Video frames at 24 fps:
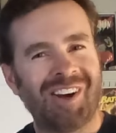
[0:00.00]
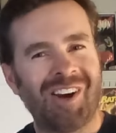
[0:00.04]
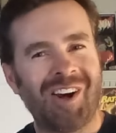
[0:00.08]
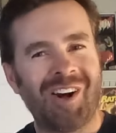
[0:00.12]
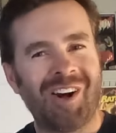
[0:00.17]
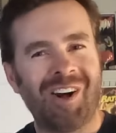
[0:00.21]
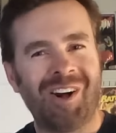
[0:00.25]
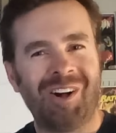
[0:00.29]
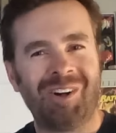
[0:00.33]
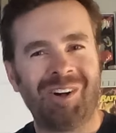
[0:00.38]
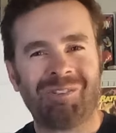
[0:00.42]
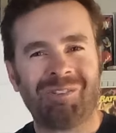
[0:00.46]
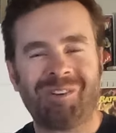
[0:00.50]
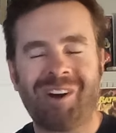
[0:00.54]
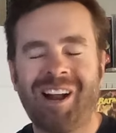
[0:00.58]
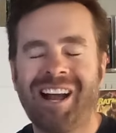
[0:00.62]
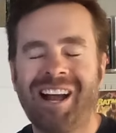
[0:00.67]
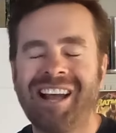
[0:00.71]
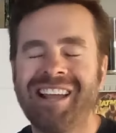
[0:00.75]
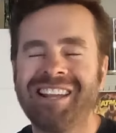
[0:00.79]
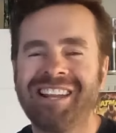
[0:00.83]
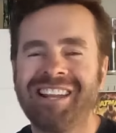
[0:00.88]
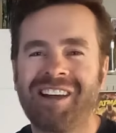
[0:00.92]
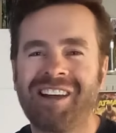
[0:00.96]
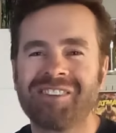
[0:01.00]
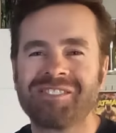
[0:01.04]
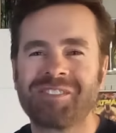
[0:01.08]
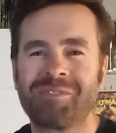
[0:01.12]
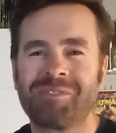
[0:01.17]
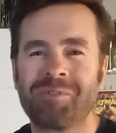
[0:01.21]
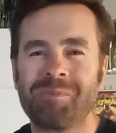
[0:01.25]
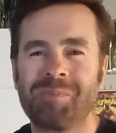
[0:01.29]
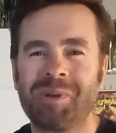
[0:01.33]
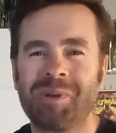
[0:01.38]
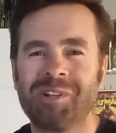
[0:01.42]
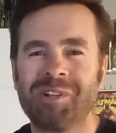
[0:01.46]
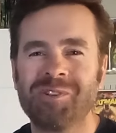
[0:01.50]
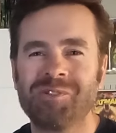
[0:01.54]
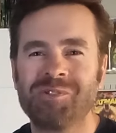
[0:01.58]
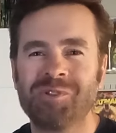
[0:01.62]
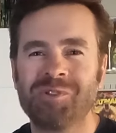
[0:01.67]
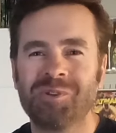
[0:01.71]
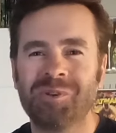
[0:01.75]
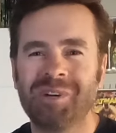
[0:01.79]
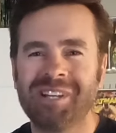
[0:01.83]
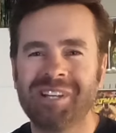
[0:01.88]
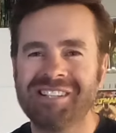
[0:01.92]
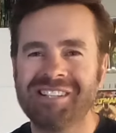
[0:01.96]
All right, how's everybody
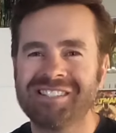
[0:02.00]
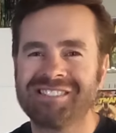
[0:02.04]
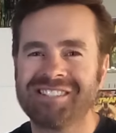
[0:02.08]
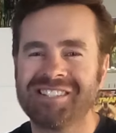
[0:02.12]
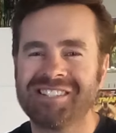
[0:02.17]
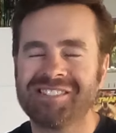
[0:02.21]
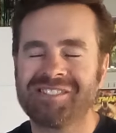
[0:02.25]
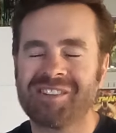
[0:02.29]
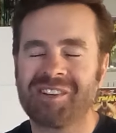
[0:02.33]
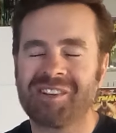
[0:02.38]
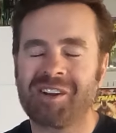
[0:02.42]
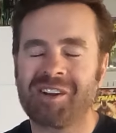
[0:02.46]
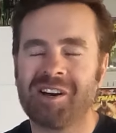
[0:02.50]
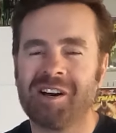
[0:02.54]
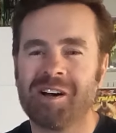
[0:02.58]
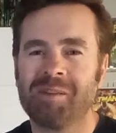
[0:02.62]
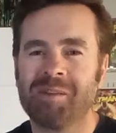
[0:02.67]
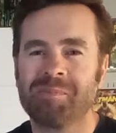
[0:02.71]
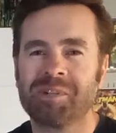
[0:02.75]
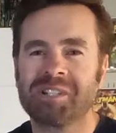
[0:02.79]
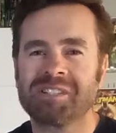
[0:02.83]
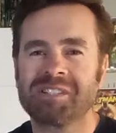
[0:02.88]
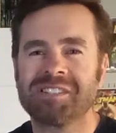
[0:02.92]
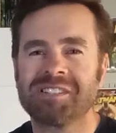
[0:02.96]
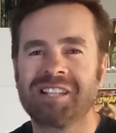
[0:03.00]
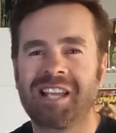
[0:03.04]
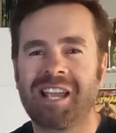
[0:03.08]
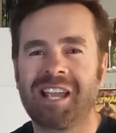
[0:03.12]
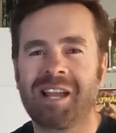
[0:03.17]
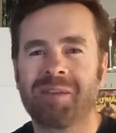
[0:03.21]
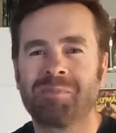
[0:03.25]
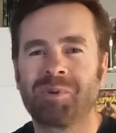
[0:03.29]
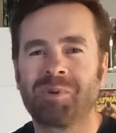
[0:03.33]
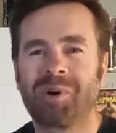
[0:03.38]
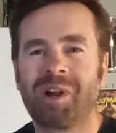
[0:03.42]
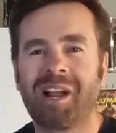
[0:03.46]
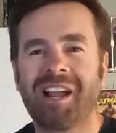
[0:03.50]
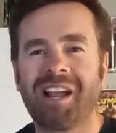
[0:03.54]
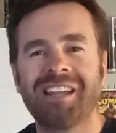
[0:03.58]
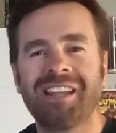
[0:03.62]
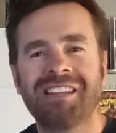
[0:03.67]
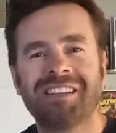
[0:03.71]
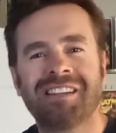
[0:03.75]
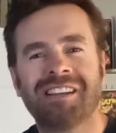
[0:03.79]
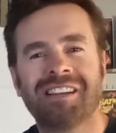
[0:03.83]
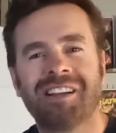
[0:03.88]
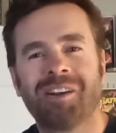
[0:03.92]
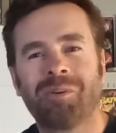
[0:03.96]
doing? This is the Comic
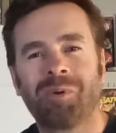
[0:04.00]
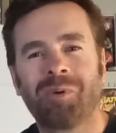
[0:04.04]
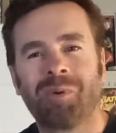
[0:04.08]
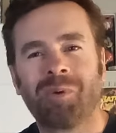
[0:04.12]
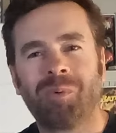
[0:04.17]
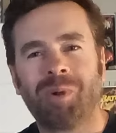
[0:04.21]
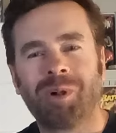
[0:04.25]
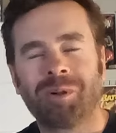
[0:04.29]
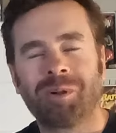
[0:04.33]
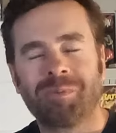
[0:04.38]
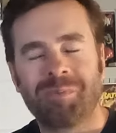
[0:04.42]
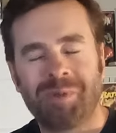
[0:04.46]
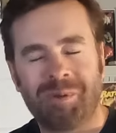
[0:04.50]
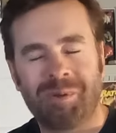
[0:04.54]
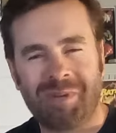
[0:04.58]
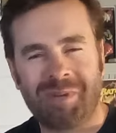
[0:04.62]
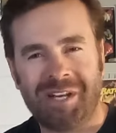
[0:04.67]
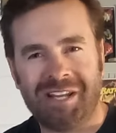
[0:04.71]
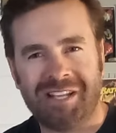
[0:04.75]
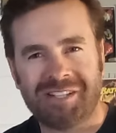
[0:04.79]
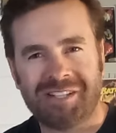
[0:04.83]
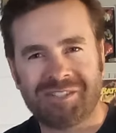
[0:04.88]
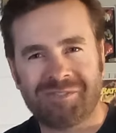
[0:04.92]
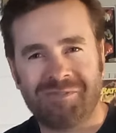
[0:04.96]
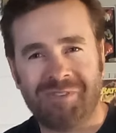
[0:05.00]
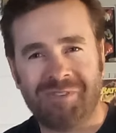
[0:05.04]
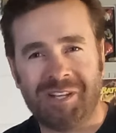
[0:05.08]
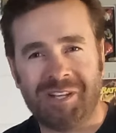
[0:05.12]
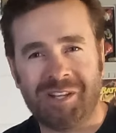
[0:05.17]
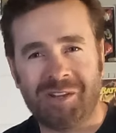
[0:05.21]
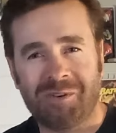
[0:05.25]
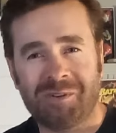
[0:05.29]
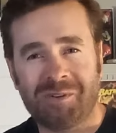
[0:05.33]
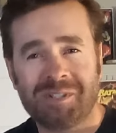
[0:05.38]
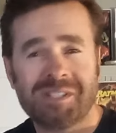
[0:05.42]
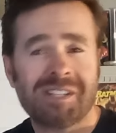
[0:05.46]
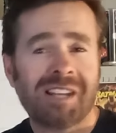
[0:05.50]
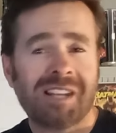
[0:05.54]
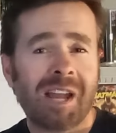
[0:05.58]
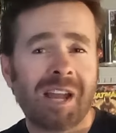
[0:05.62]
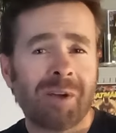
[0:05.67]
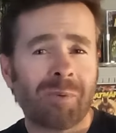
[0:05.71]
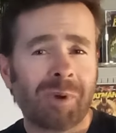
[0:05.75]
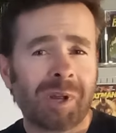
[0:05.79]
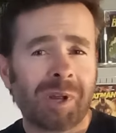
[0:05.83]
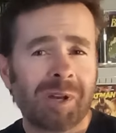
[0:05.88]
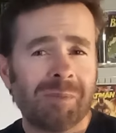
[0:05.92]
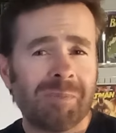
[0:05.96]
Samurai. I want to welcome you to my next video, and tonight
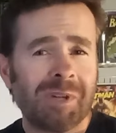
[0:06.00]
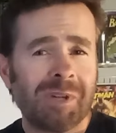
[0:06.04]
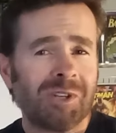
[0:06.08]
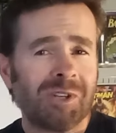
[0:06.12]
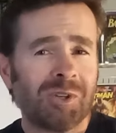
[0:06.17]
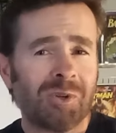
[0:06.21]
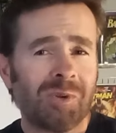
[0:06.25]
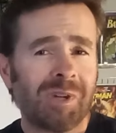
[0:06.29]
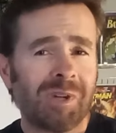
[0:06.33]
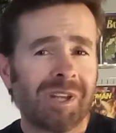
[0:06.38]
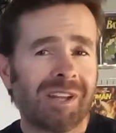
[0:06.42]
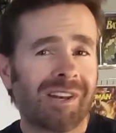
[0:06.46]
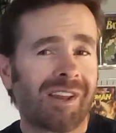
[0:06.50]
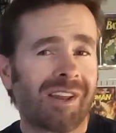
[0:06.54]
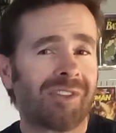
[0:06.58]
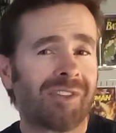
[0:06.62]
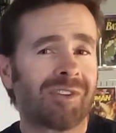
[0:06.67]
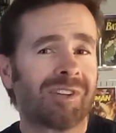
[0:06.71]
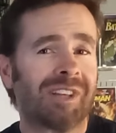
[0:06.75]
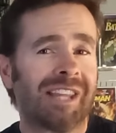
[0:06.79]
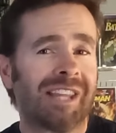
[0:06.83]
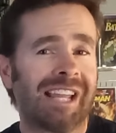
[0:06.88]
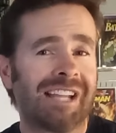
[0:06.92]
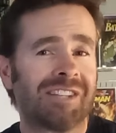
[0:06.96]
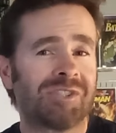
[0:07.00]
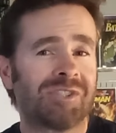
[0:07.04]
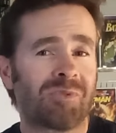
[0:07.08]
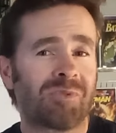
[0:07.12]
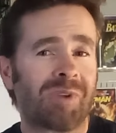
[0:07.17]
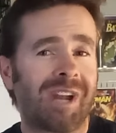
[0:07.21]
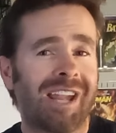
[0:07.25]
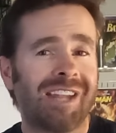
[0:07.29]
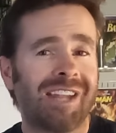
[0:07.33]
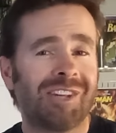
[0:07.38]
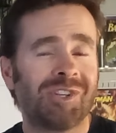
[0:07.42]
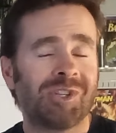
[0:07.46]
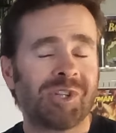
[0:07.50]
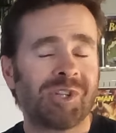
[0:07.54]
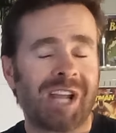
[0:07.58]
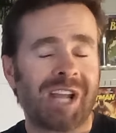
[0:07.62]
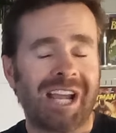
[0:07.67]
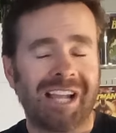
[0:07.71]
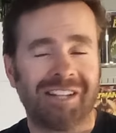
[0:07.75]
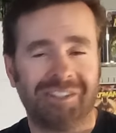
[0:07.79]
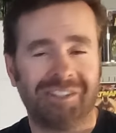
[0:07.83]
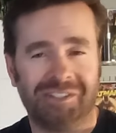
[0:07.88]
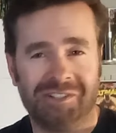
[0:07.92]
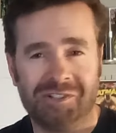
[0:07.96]
we're going to be doing another Let's Rank
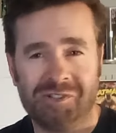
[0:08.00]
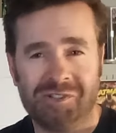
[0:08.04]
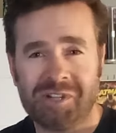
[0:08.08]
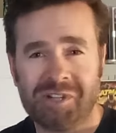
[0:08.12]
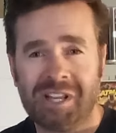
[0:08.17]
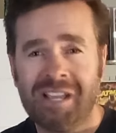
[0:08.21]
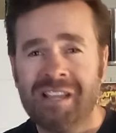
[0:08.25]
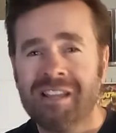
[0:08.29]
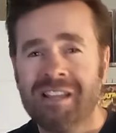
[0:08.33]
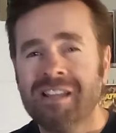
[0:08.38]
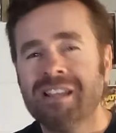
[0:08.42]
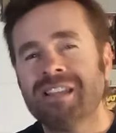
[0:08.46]
Challenge.